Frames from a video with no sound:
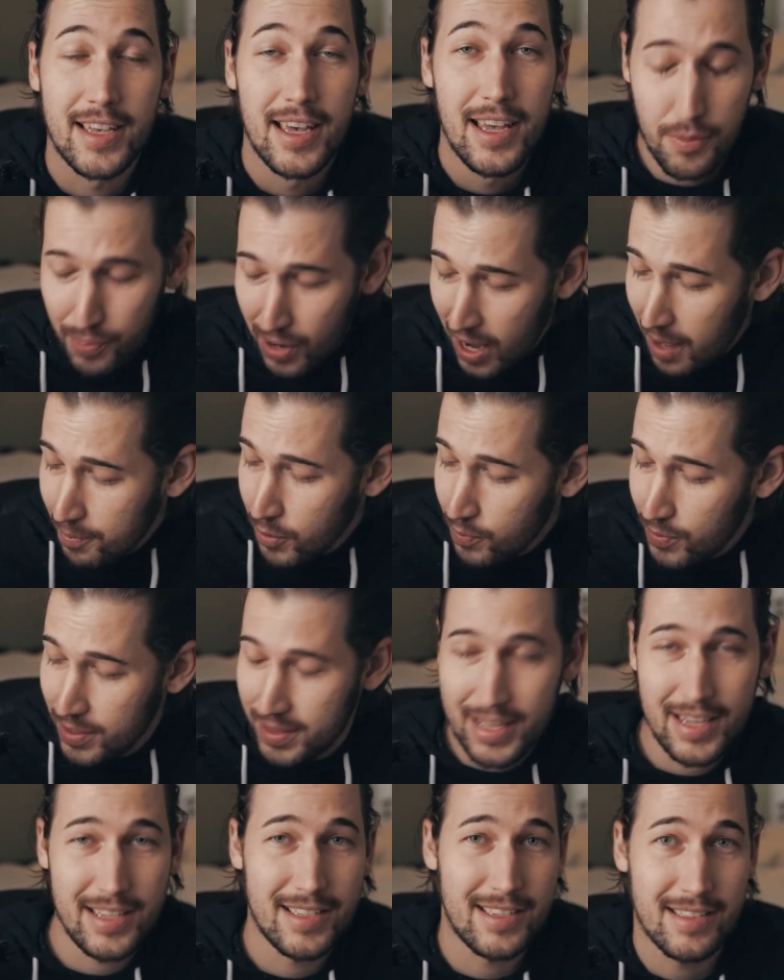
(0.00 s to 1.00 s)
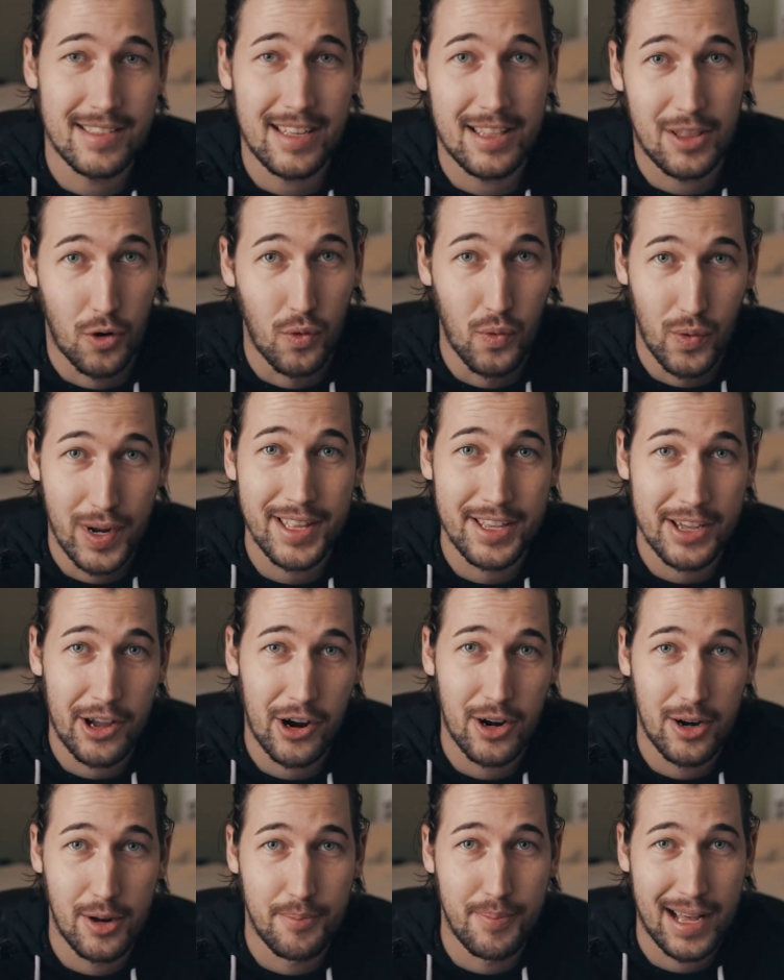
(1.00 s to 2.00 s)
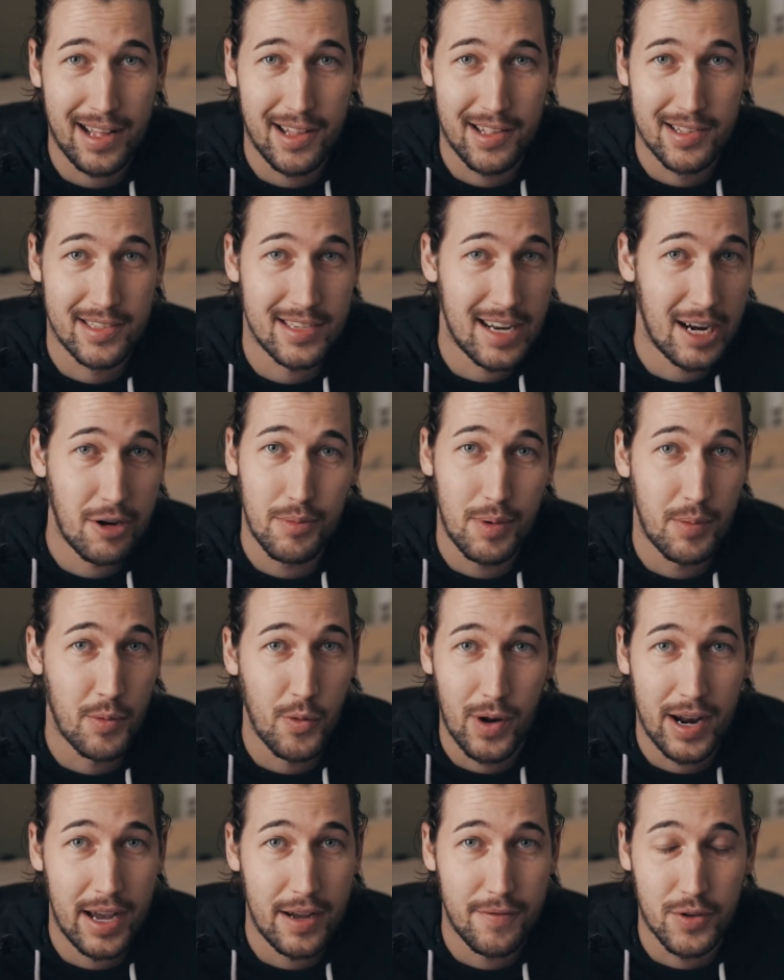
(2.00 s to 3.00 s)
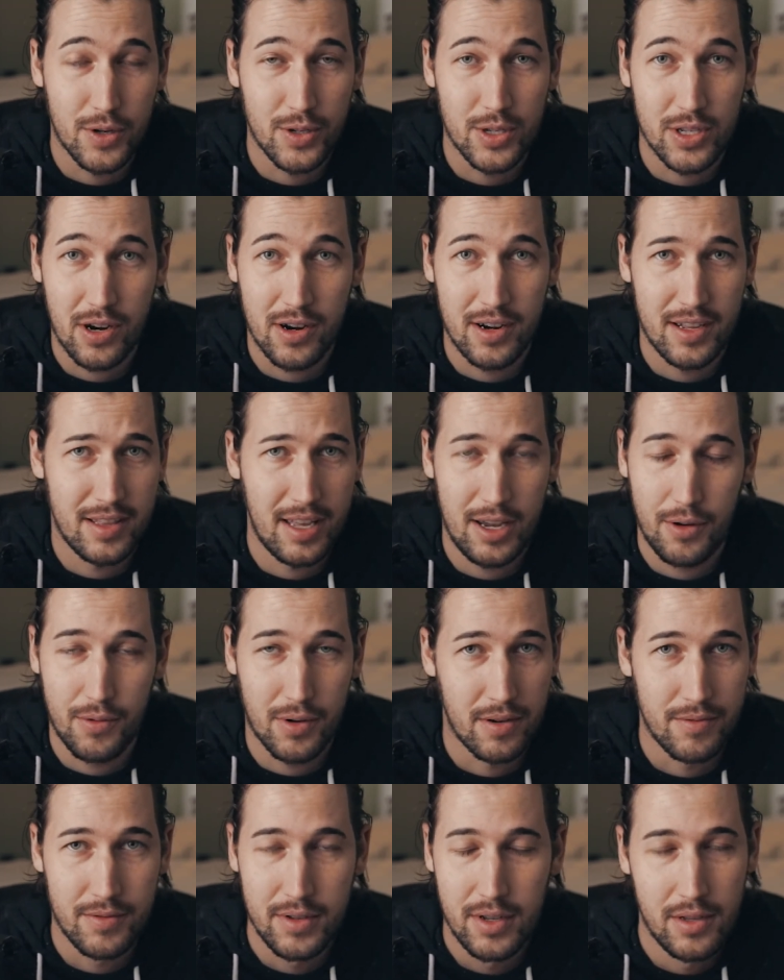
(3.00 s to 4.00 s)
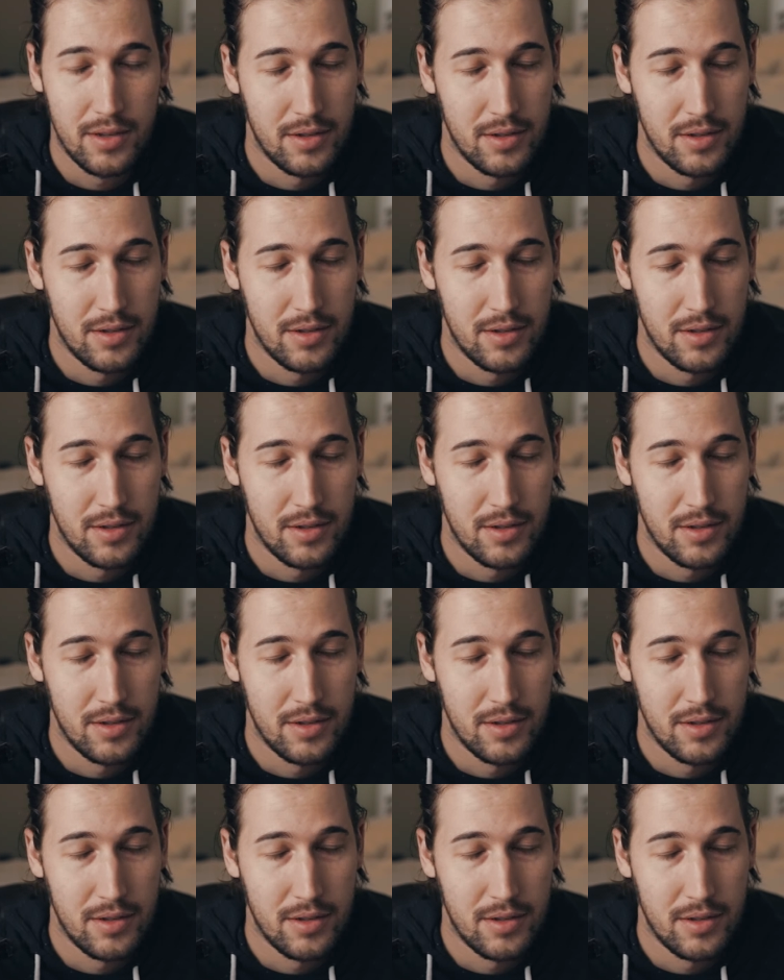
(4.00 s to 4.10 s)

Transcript: The problem with these is that they're really hard to balance, and I remember when I first started, they were,